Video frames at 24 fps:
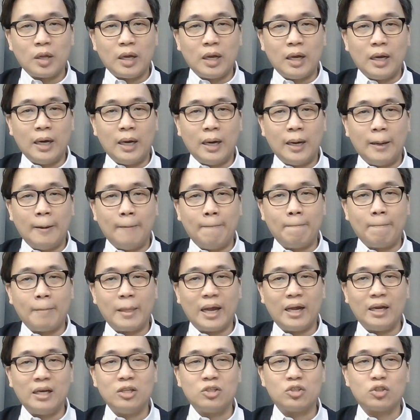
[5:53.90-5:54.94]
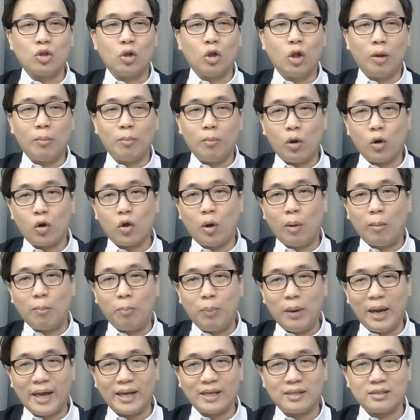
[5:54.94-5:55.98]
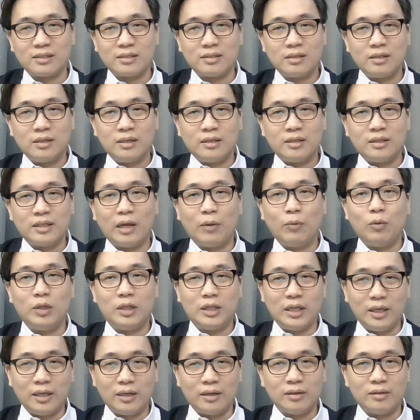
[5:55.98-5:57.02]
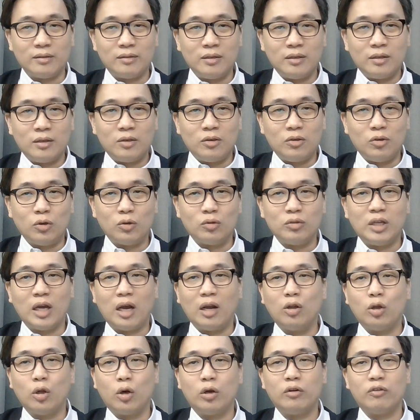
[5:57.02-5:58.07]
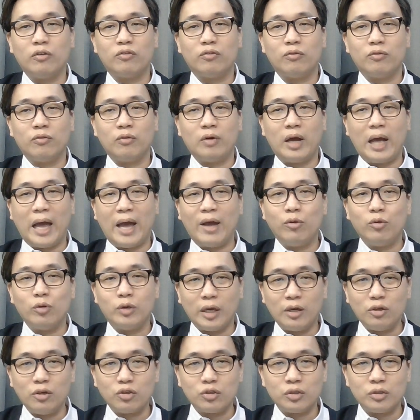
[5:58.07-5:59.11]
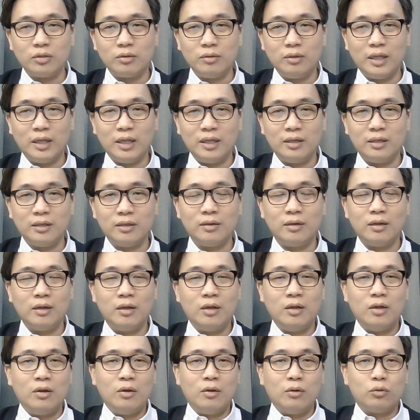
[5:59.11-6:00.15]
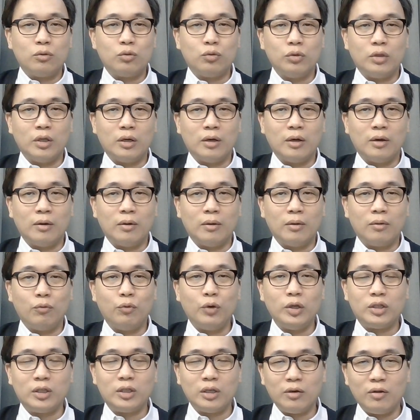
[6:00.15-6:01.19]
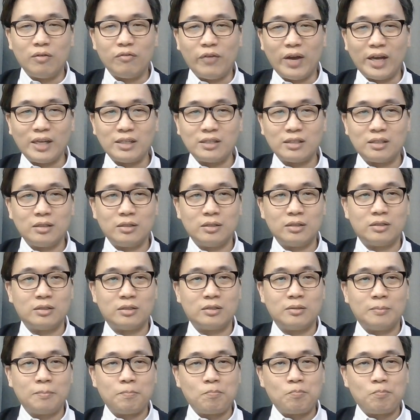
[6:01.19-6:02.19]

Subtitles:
and it's a lot more complex than we think. There are a lot of education needed to the retail investors,